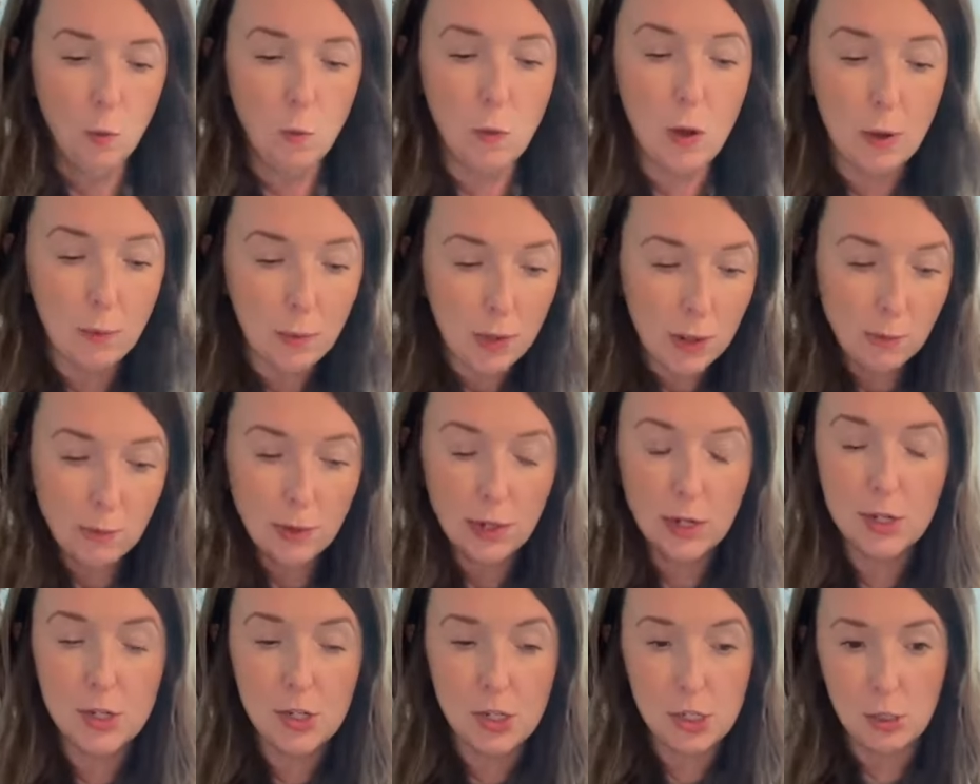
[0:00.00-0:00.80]
what we
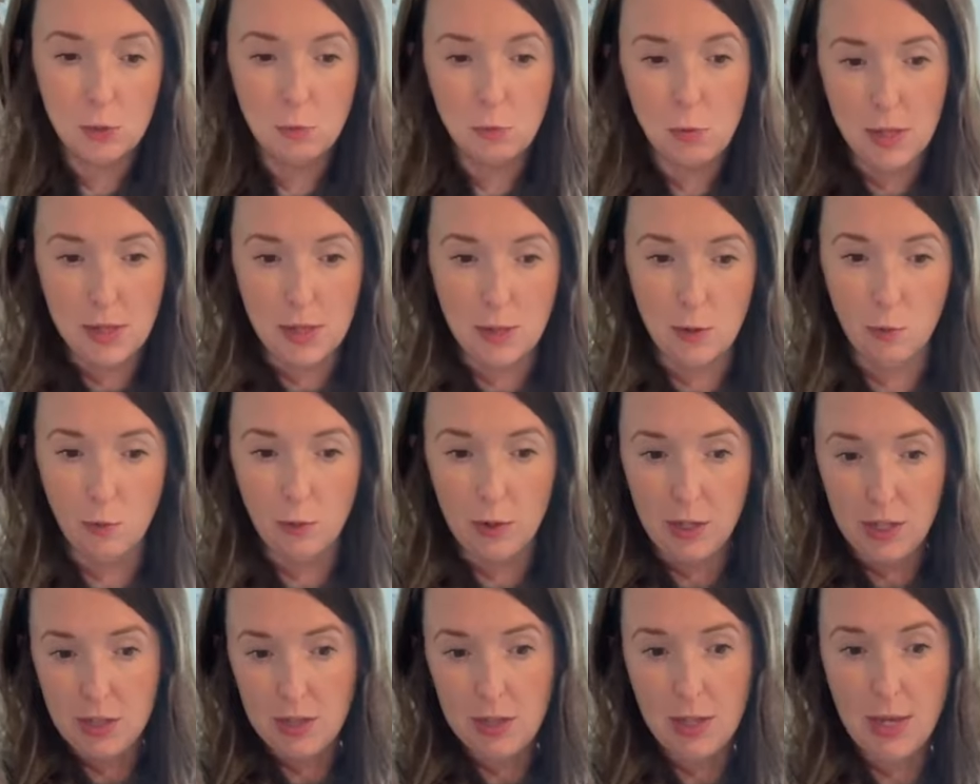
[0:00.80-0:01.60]
want to do with a
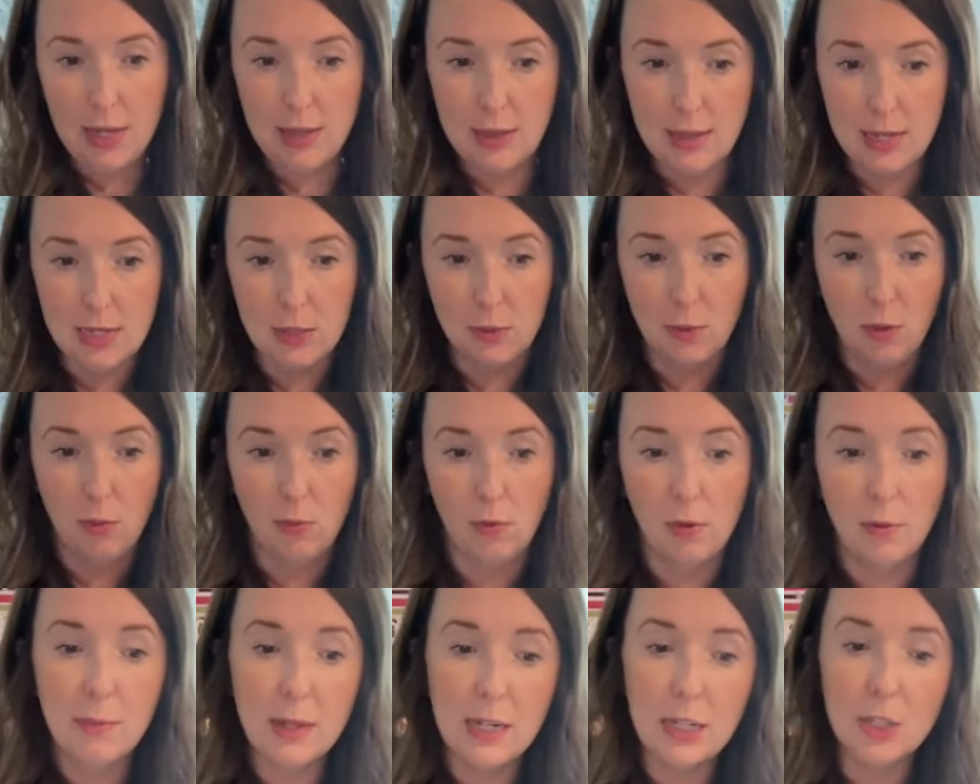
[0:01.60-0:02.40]
wreath like this, we
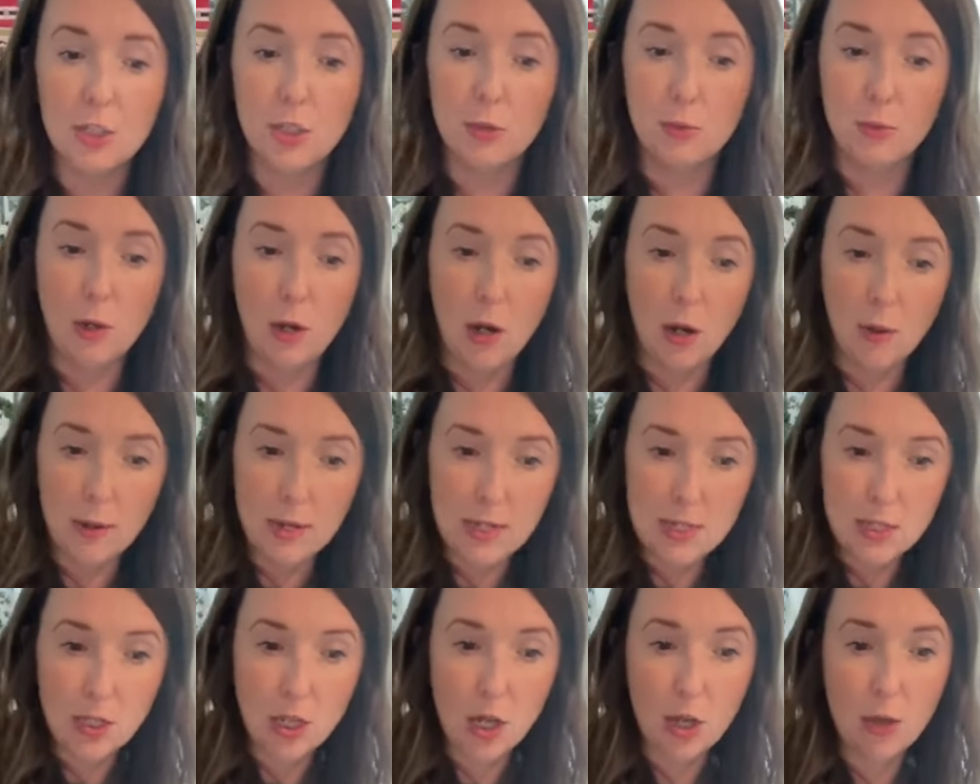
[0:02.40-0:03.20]
want to make sure we're
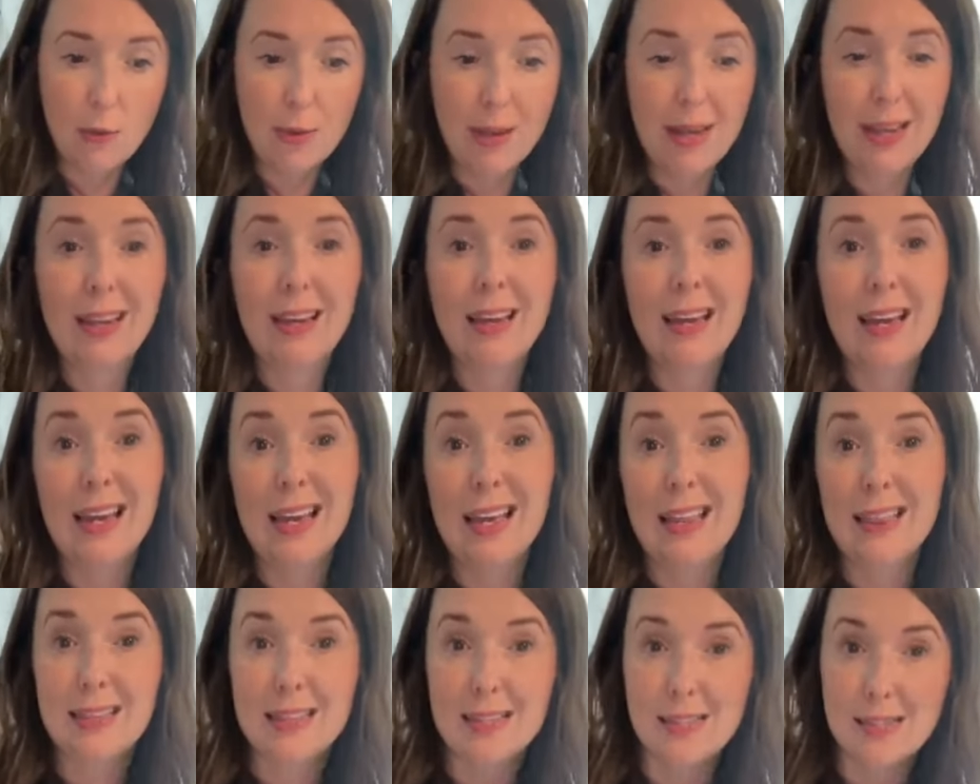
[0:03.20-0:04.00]
always going
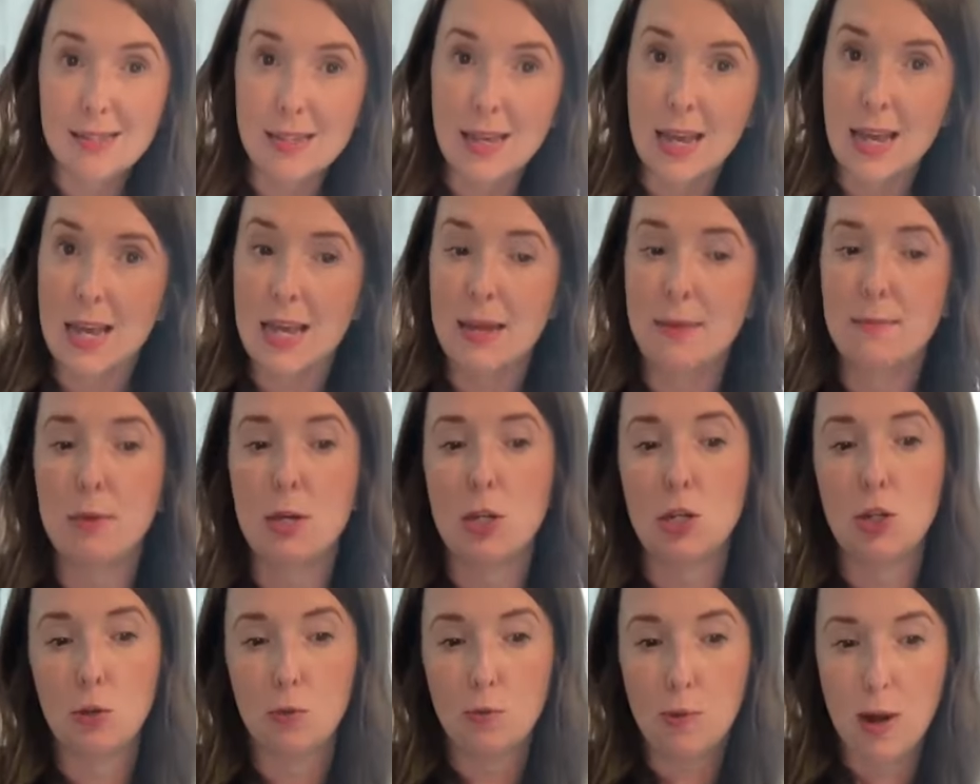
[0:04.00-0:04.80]
in the same
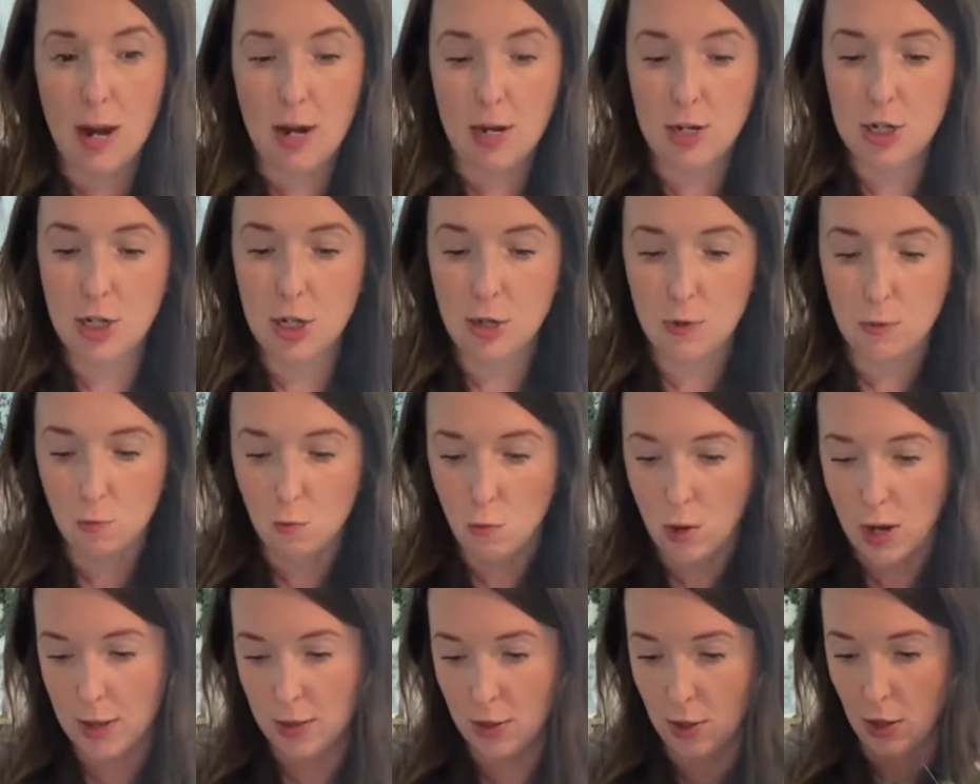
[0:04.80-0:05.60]
direction
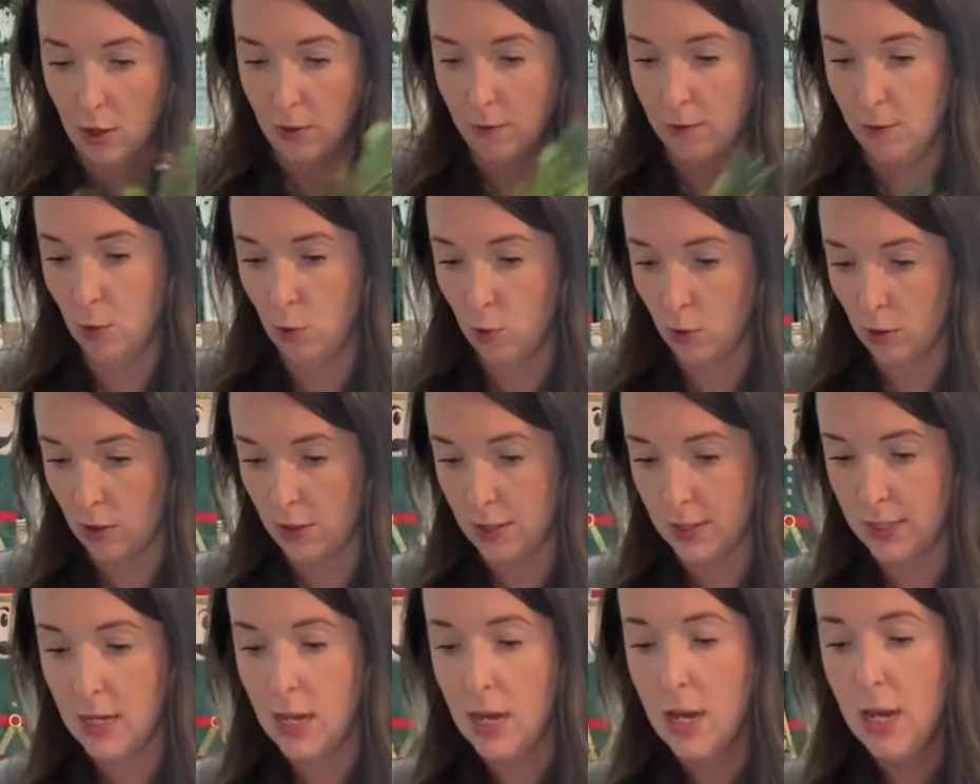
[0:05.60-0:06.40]
with our
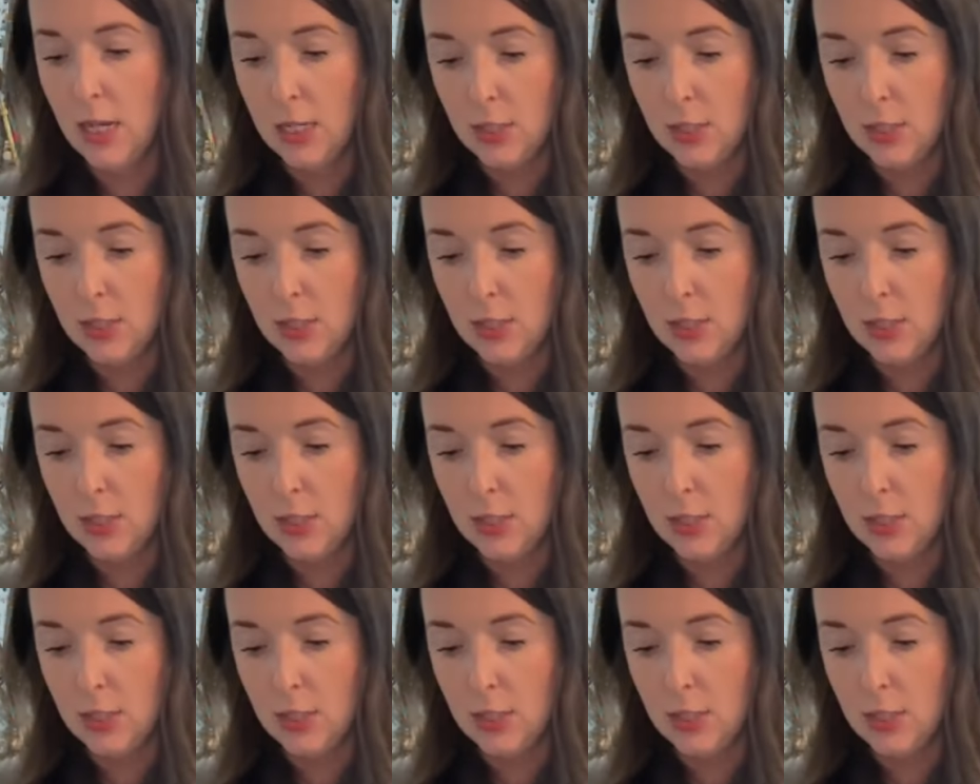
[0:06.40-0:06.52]
florals.